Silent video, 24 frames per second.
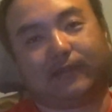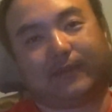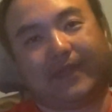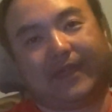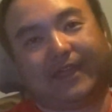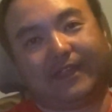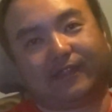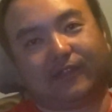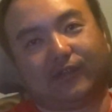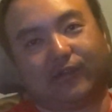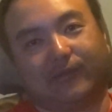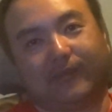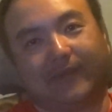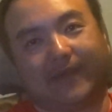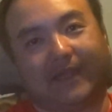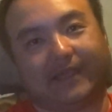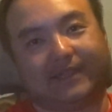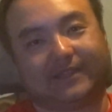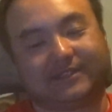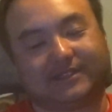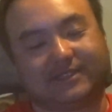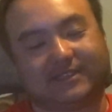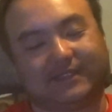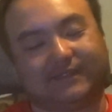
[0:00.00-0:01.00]
we had to go
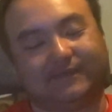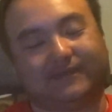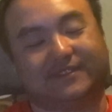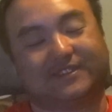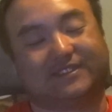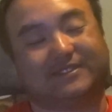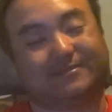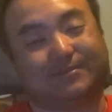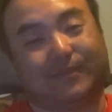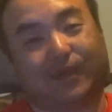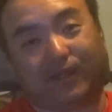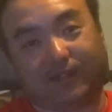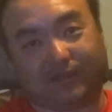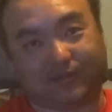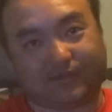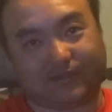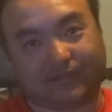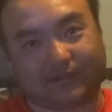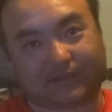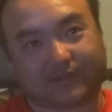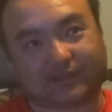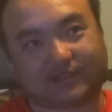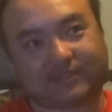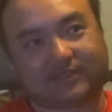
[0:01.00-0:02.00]
buy even smaller
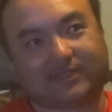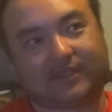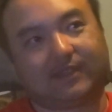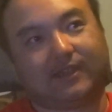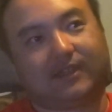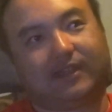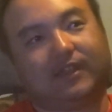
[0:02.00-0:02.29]
hooks